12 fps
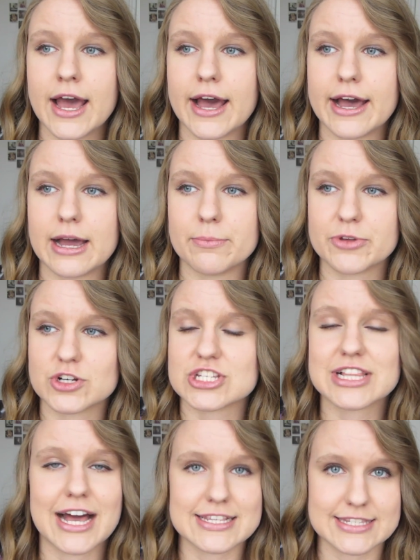They're
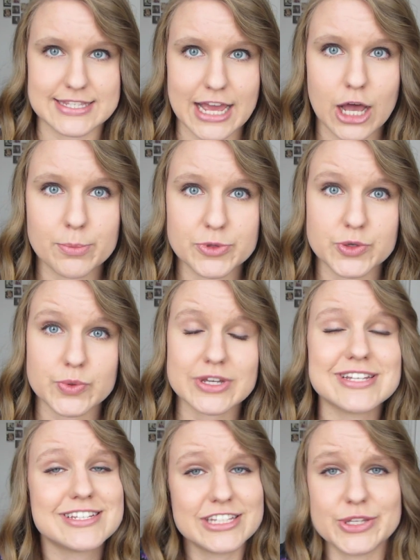just classes to help you
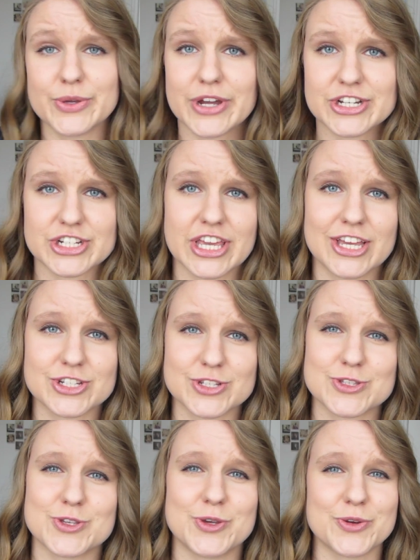continue your
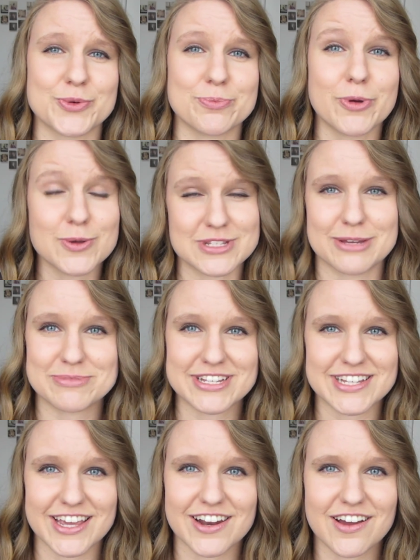education so you're most up to
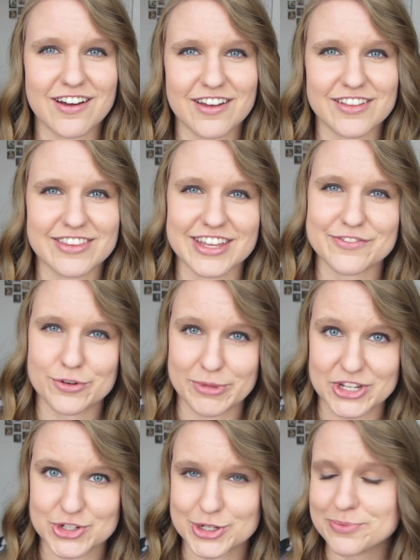date on the
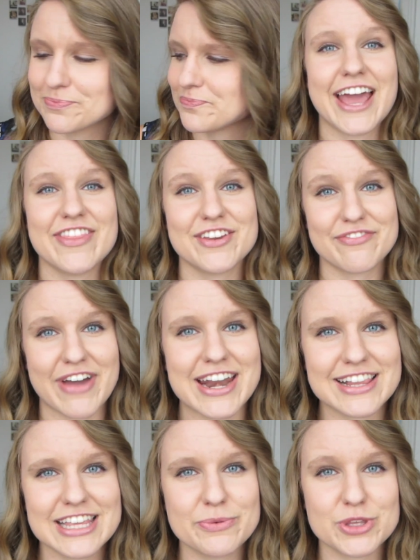information. And then
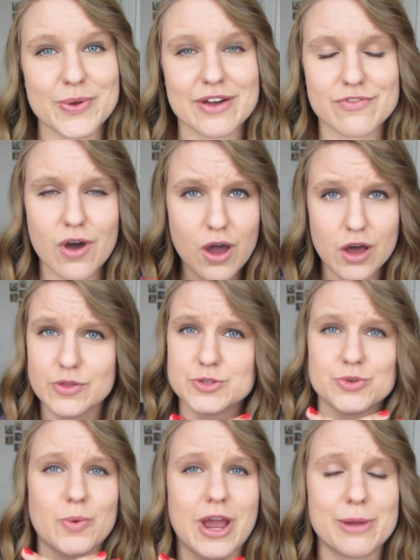finally, when you have all
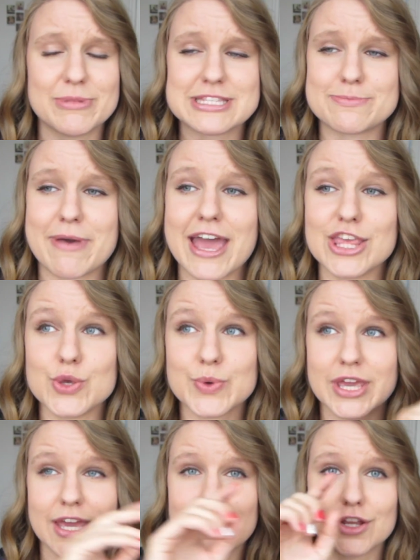those requirements met, you
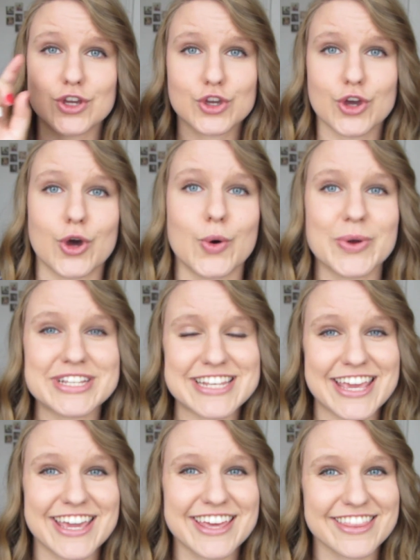can go
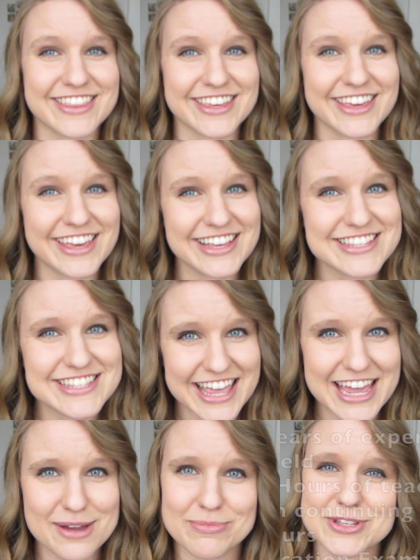take the
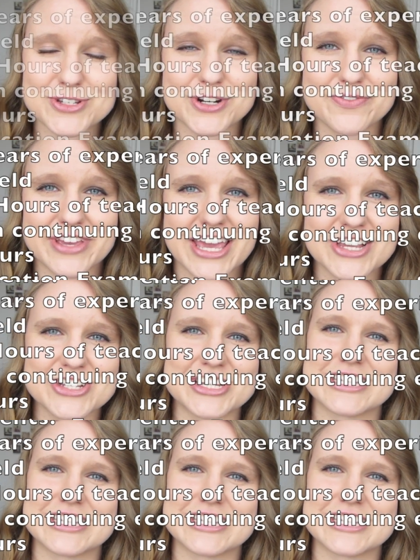exam, the certification